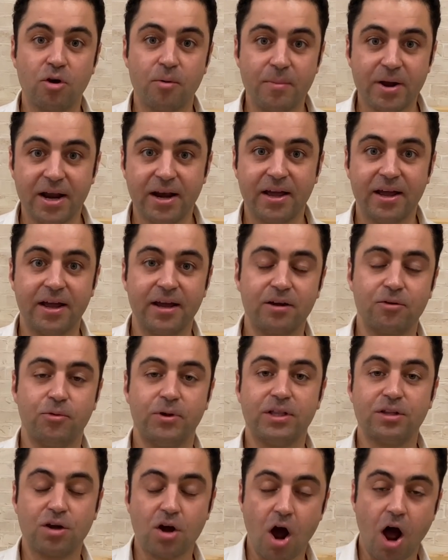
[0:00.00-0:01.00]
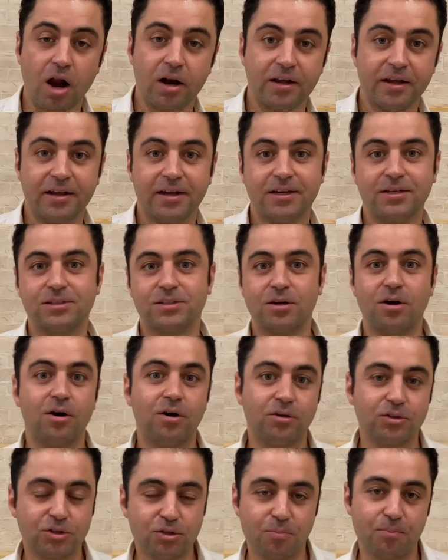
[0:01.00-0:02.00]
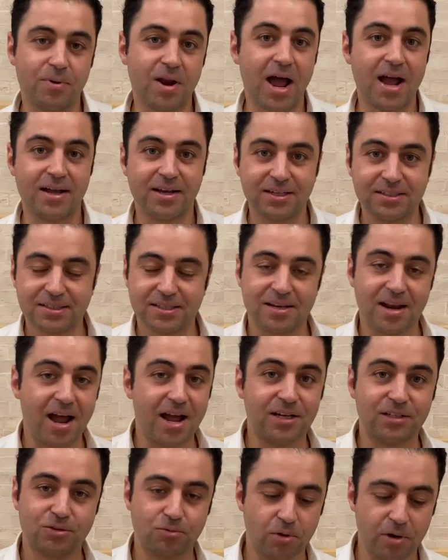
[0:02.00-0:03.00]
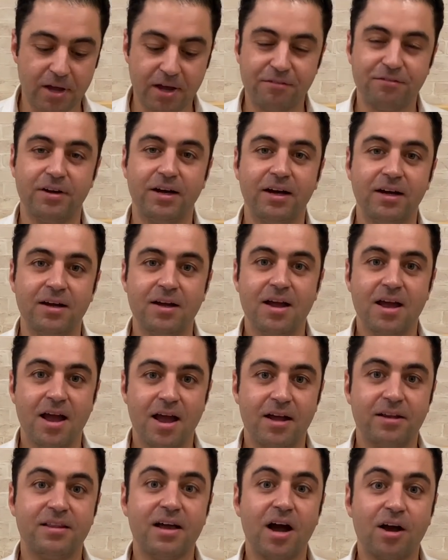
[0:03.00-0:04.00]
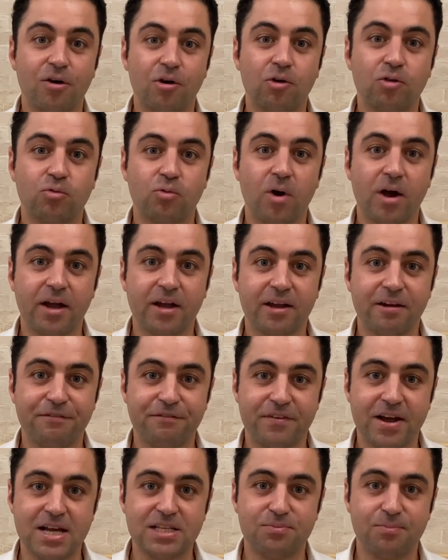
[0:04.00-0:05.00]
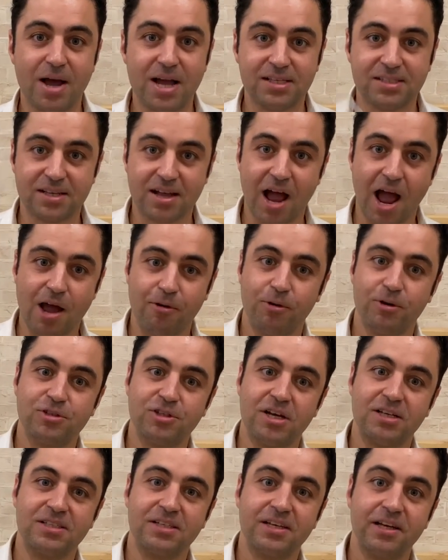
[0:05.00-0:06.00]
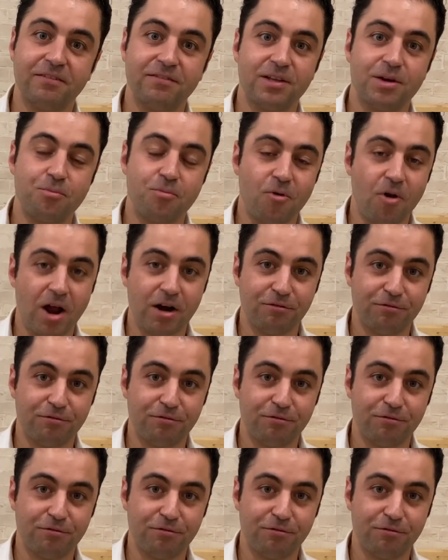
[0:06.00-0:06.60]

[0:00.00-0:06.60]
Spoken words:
a meeting with colleagues or suppliers, clients, whatever, and they are not wearing a face mask, I will just give them one